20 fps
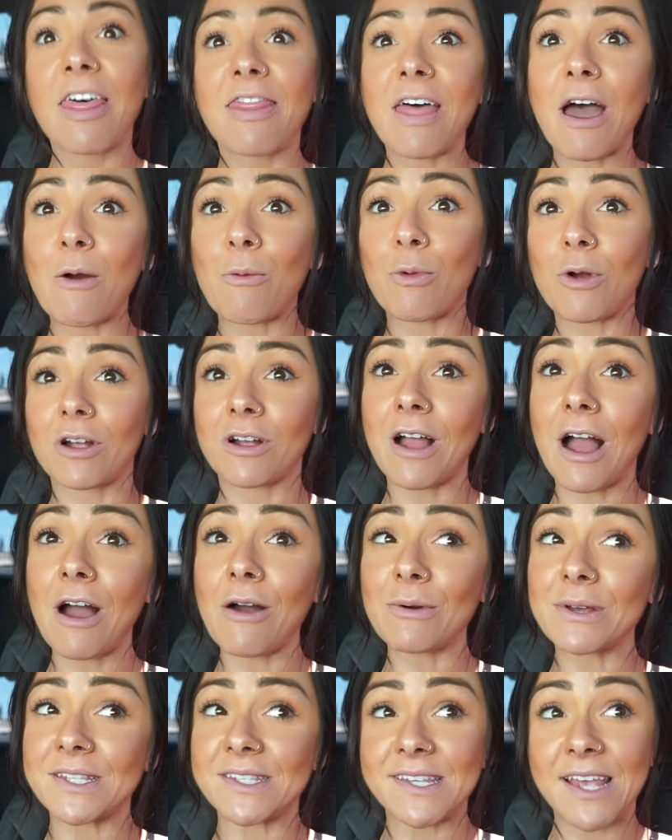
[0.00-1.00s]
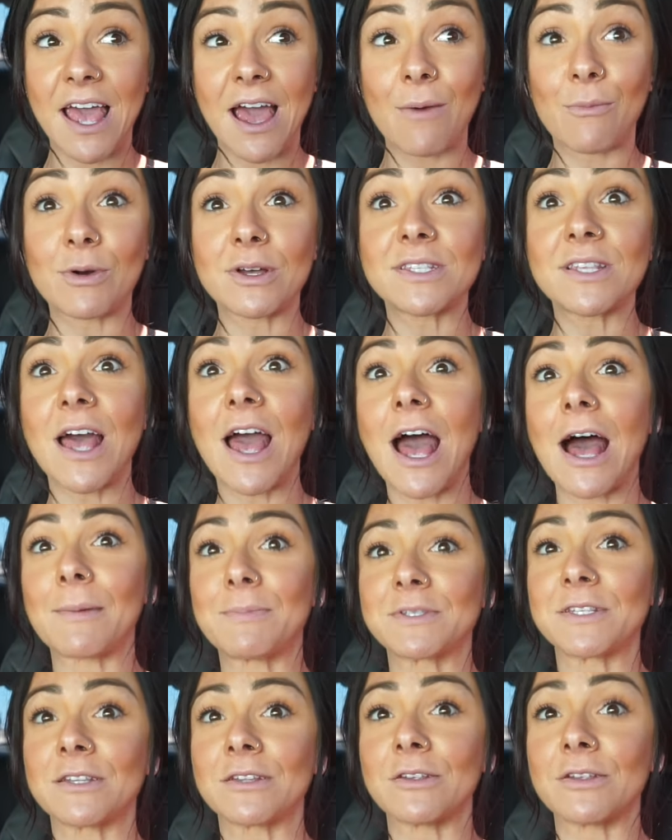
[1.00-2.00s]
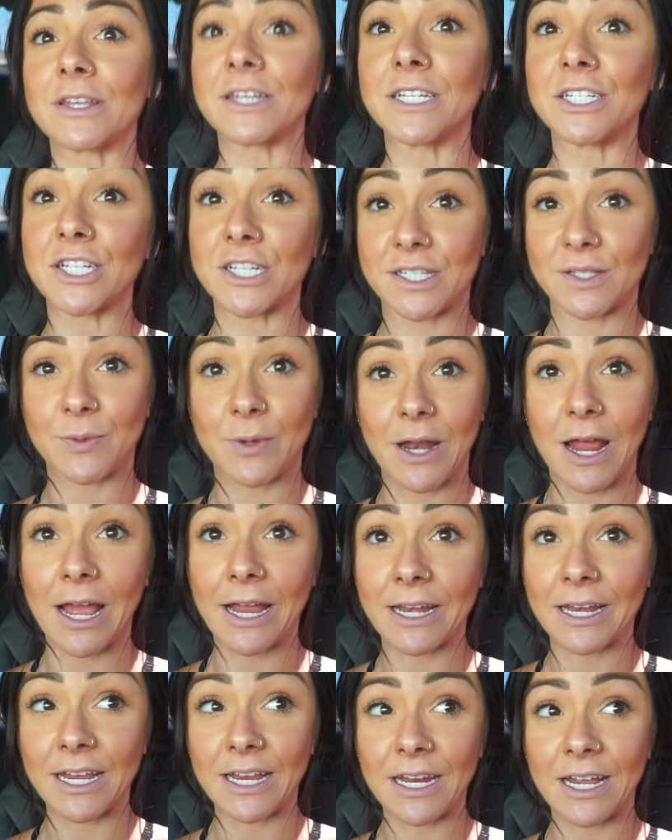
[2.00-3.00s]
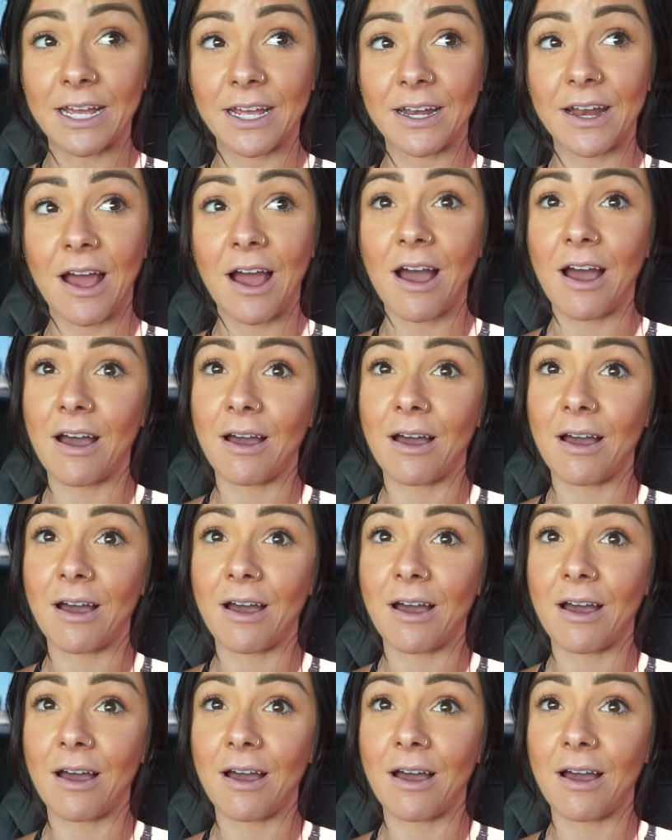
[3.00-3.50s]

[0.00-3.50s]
that workout with Sam was absolutely just what I needed.